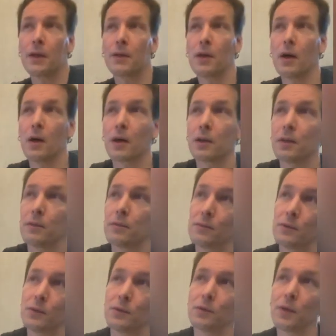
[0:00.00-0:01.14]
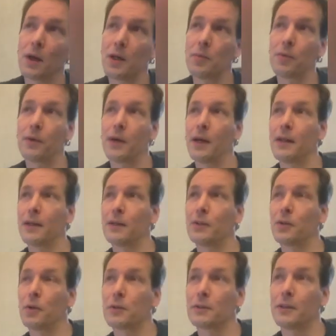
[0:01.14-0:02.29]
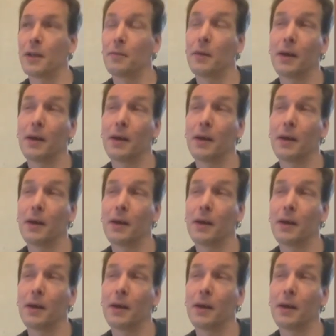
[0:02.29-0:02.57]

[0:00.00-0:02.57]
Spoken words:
dark rye bread and toast them,